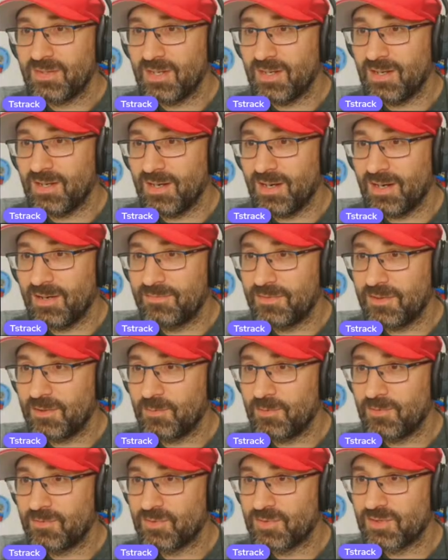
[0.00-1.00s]
Yeah, I think
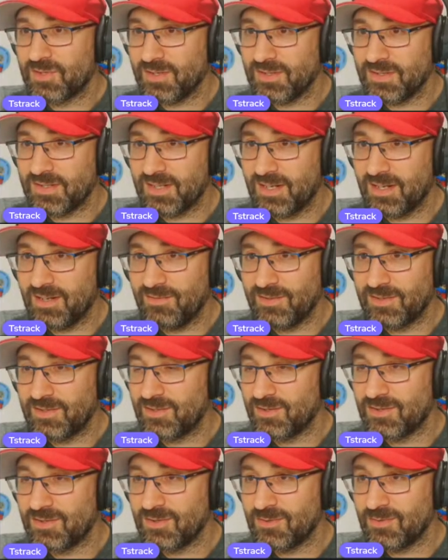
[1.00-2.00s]
we just got to save us
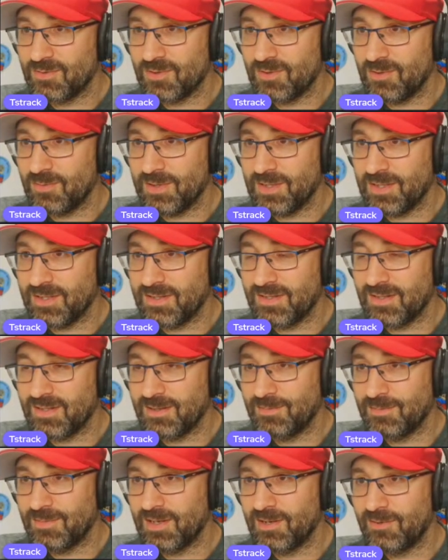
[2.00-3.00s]
a 2 QB
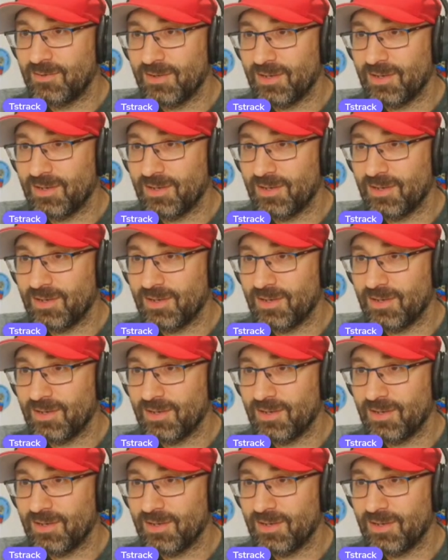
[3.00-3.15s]
team now.